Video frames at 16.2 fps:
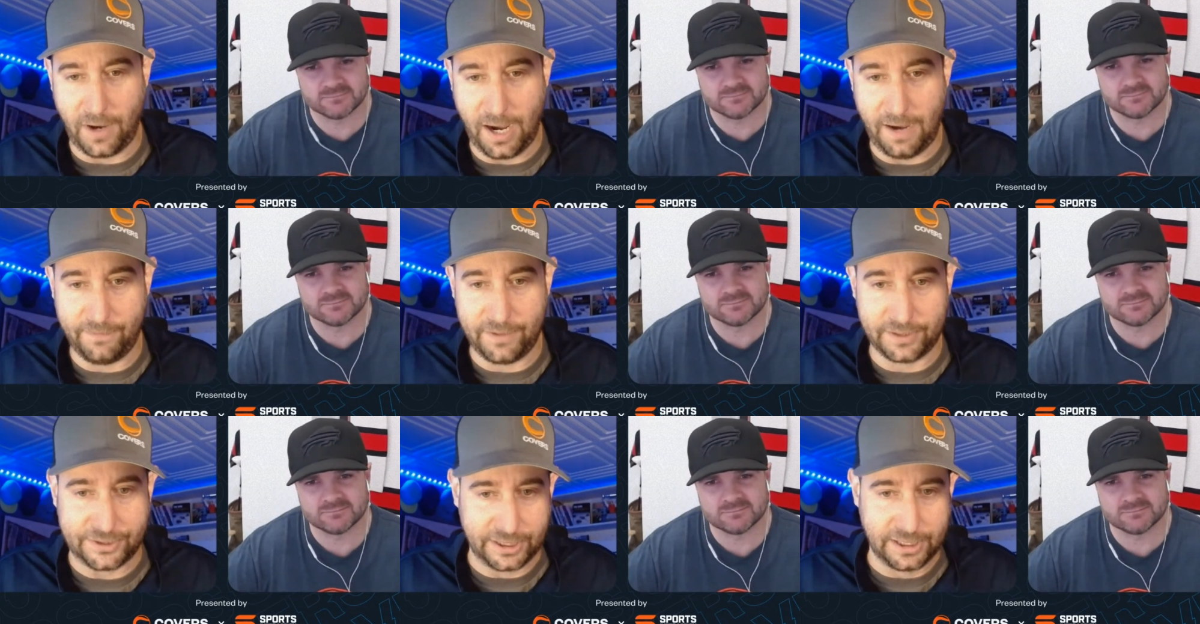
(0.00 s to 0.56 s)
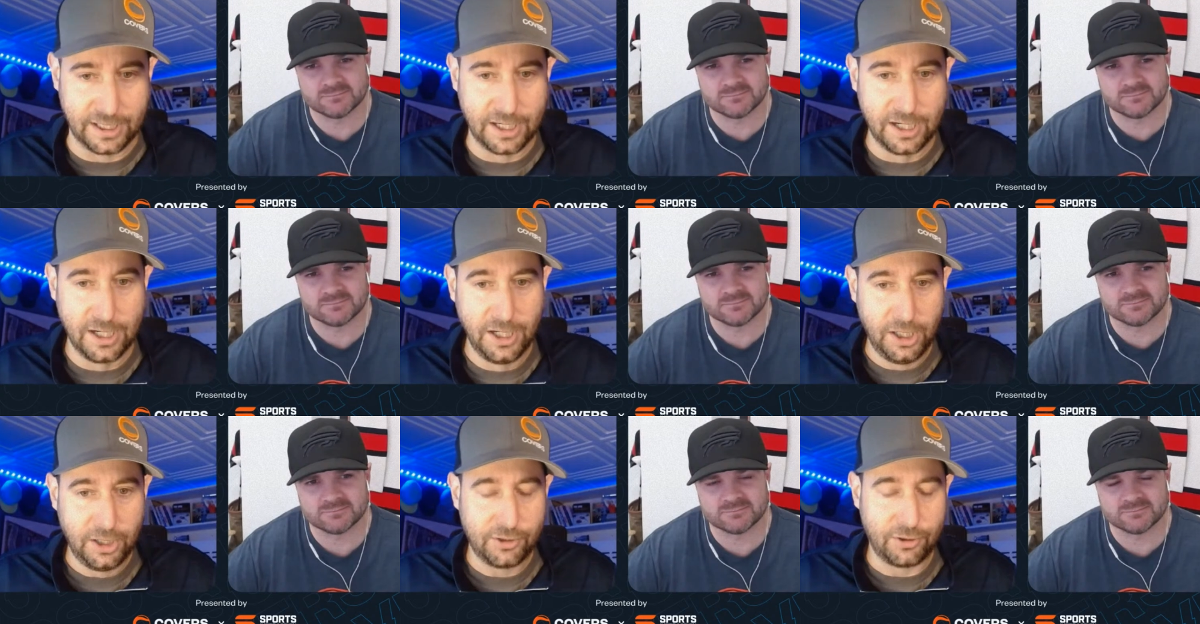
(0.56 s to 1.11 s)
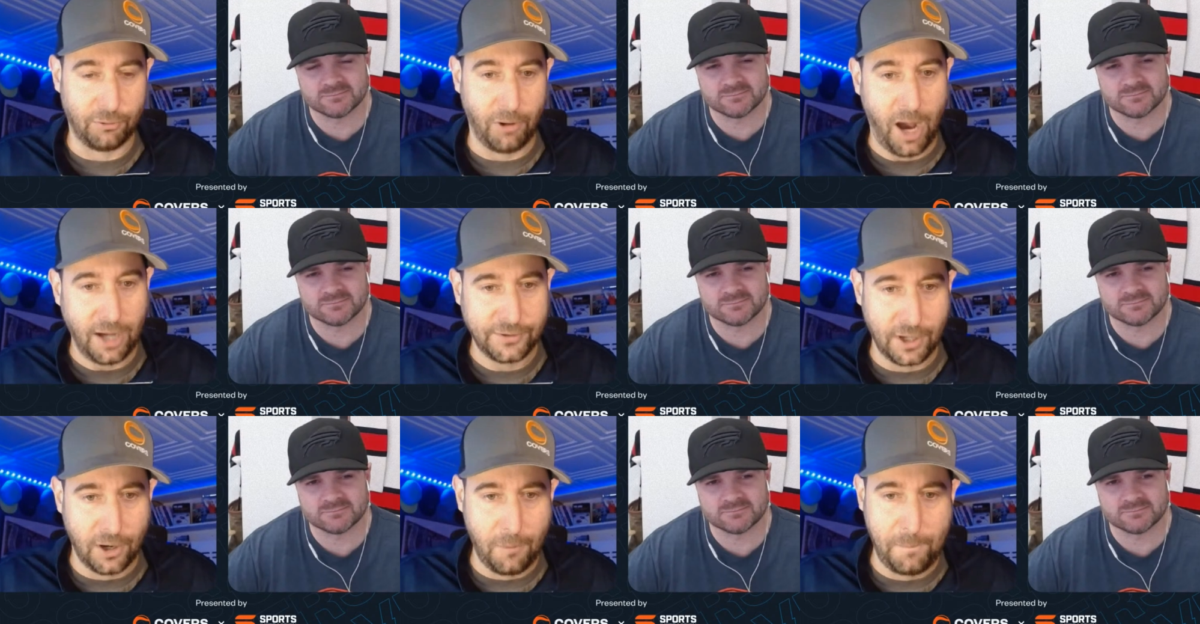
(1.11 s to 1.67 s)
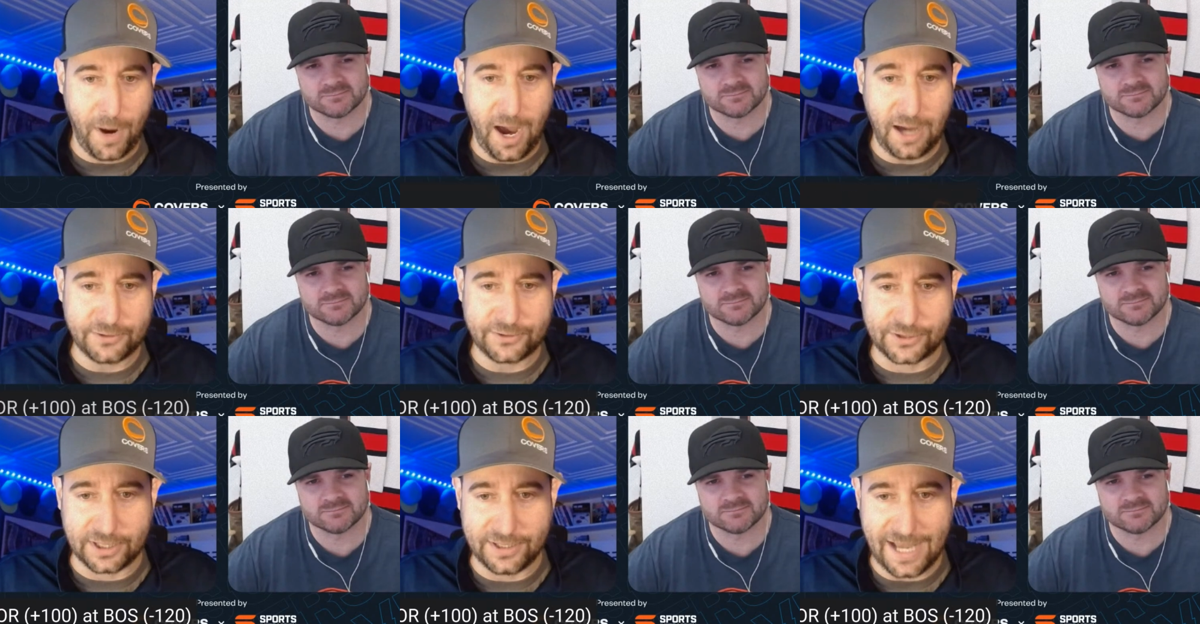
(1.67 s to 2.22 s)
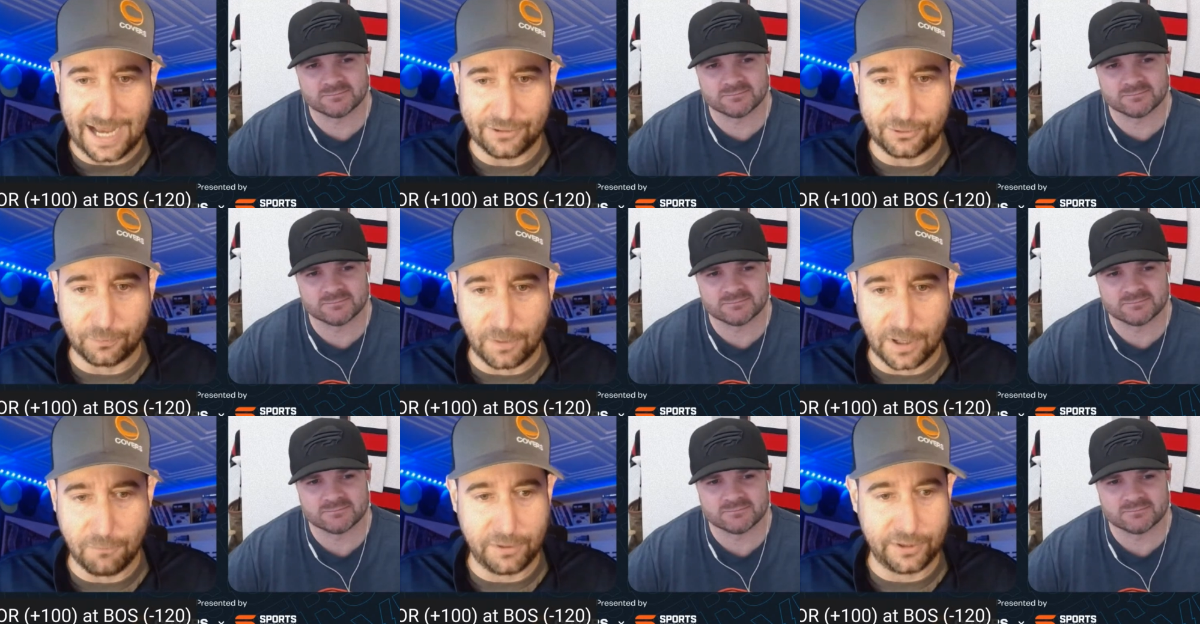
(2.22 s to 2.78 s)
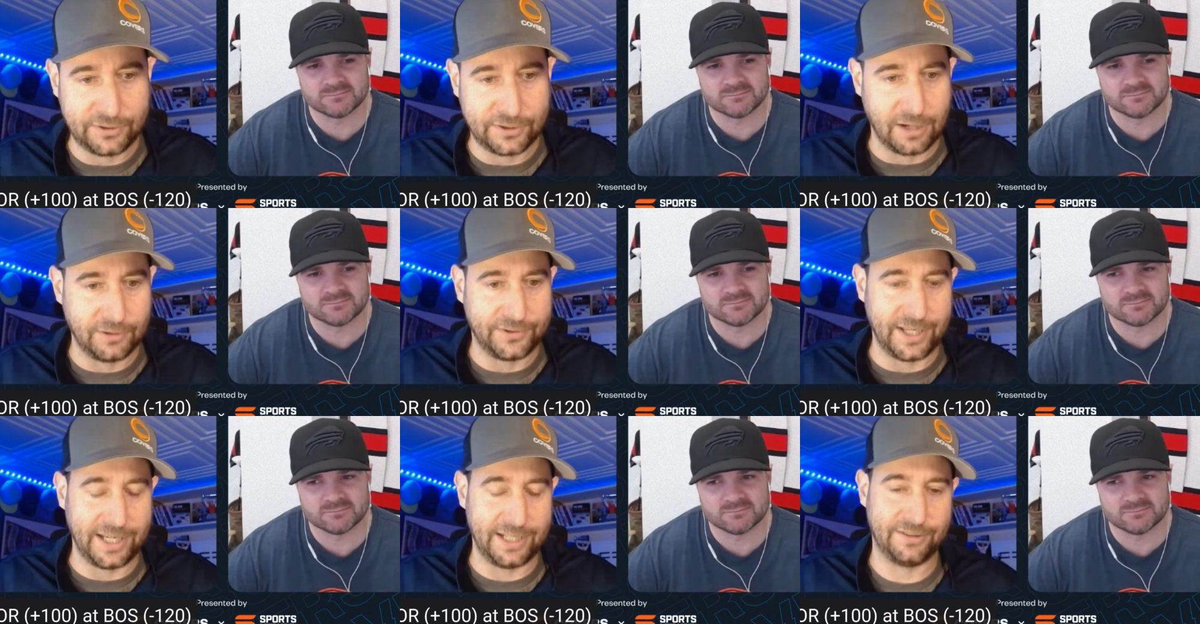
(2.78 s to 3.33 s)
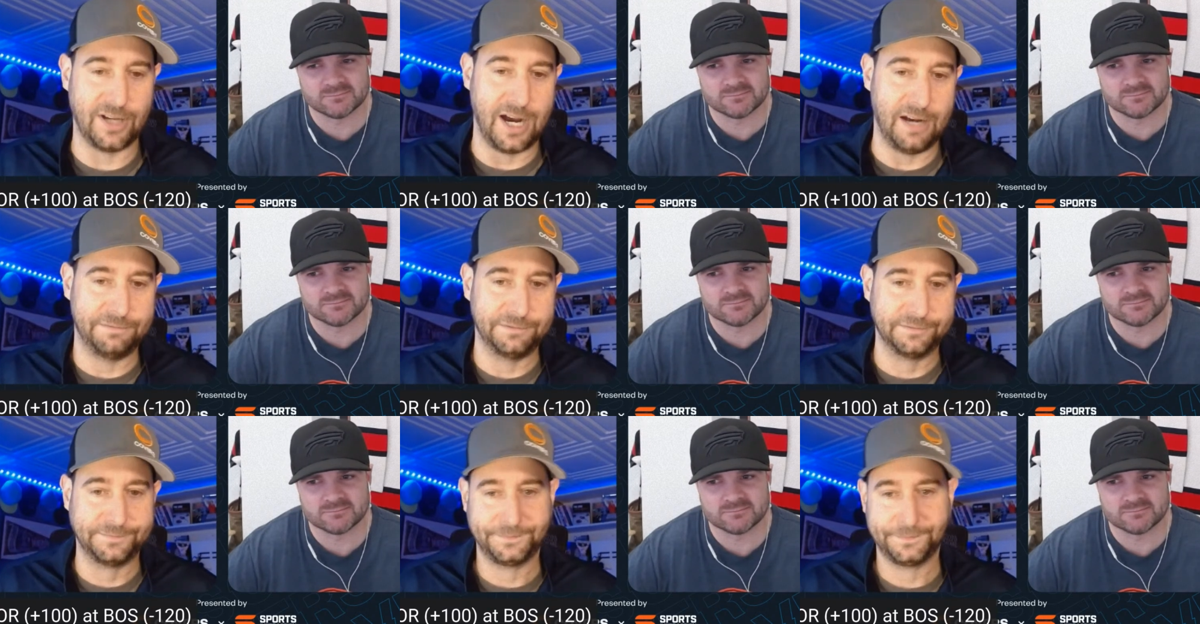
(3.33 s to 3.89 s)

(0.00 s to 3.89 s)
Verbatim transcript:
Speaker 1: Obviously, Toronto, Boston, that's where we start things off.